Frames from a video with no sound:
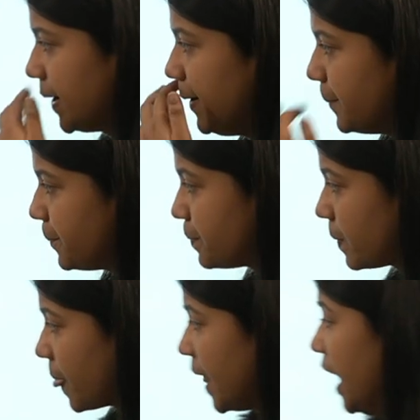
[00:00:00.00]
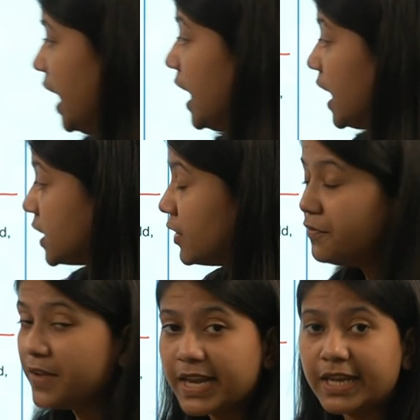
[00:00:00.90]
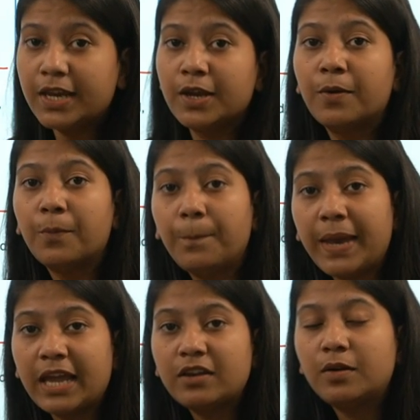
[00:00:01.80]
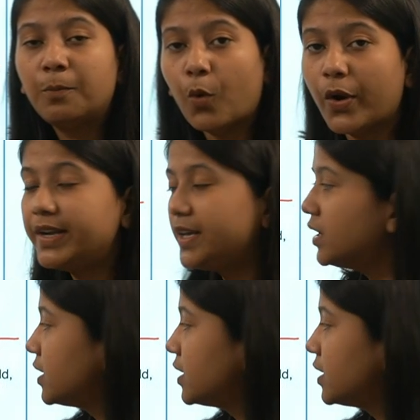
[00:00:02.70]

Okay. The very main point